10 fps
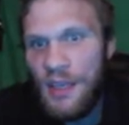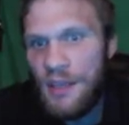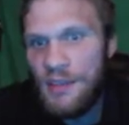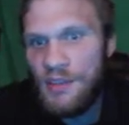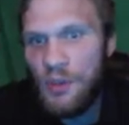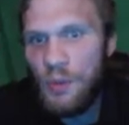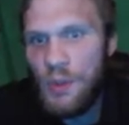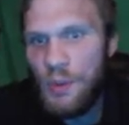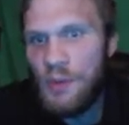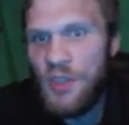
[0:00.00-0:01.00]
So
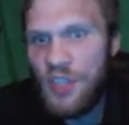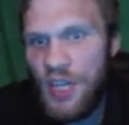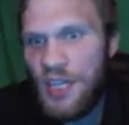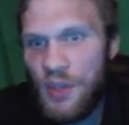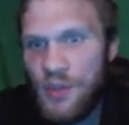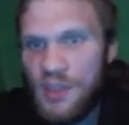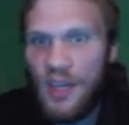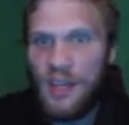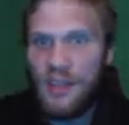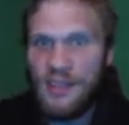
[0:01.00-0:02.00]
we want to be checking those
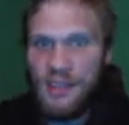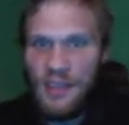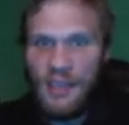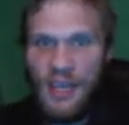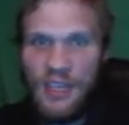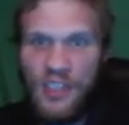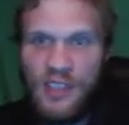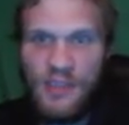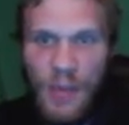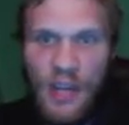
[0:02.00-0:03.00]
logs and
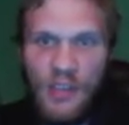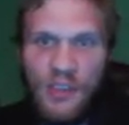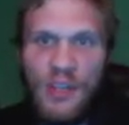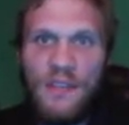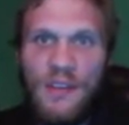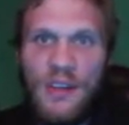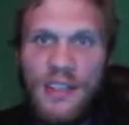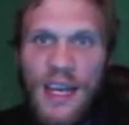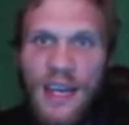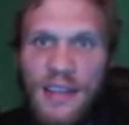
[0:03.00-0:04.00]
just monitoring for
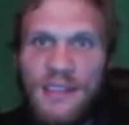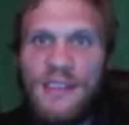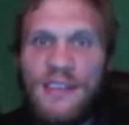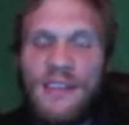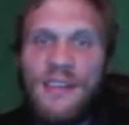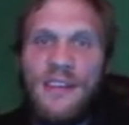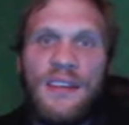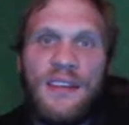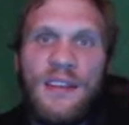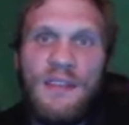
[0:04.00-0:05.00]
attacks.
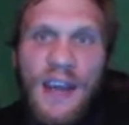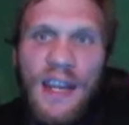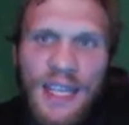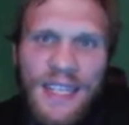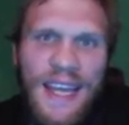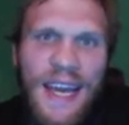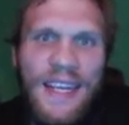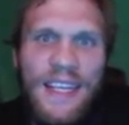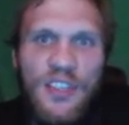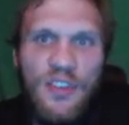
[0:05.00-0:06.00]
Finally,
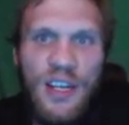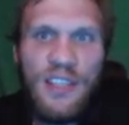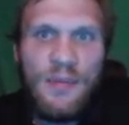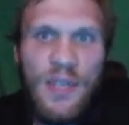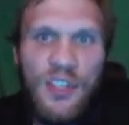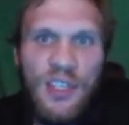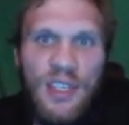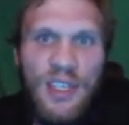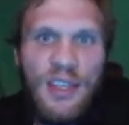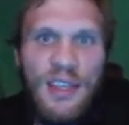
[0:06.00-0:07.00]
data in
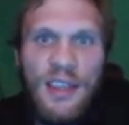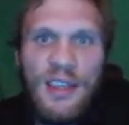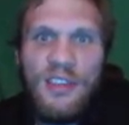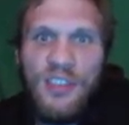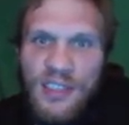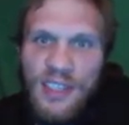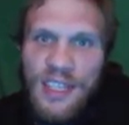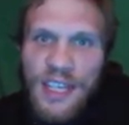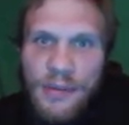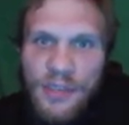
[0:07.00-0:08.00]
transmission. Just like
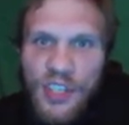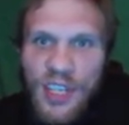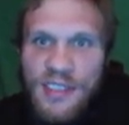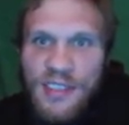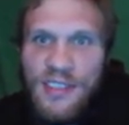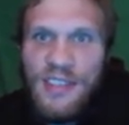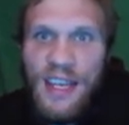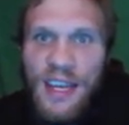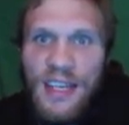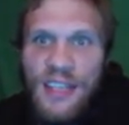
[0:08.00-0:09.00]
the name suggests, this is
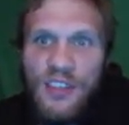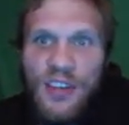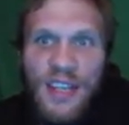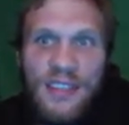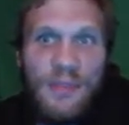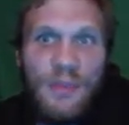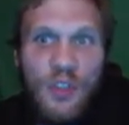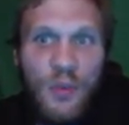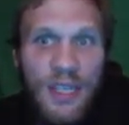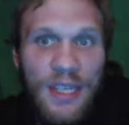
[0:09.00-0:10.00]
data in transit
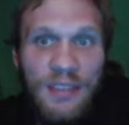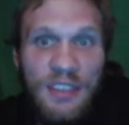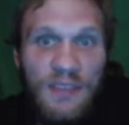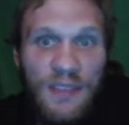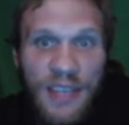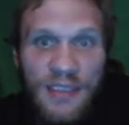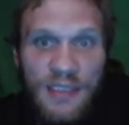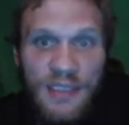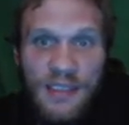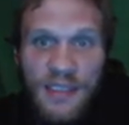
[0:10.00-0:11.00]
between
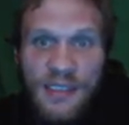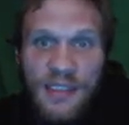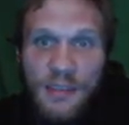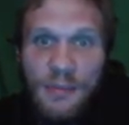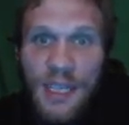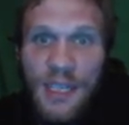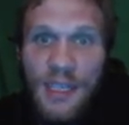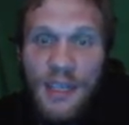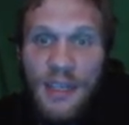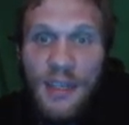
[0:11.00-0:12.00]
devices. This can
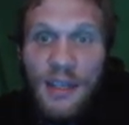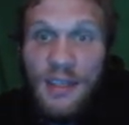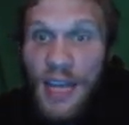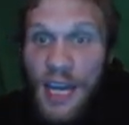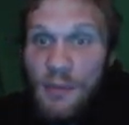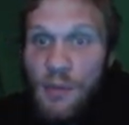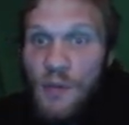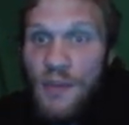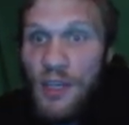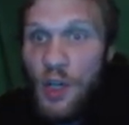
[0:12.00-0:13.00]
be data
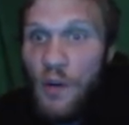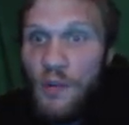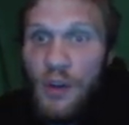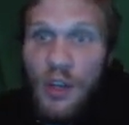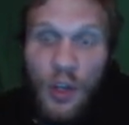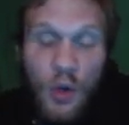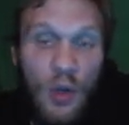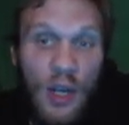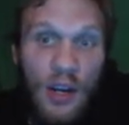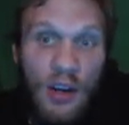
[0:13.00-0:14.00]
moving over a
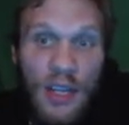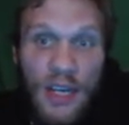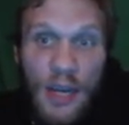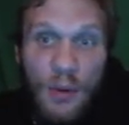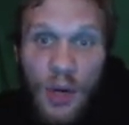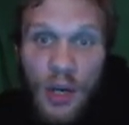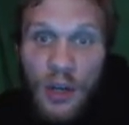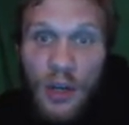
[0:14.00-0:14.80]
local area network,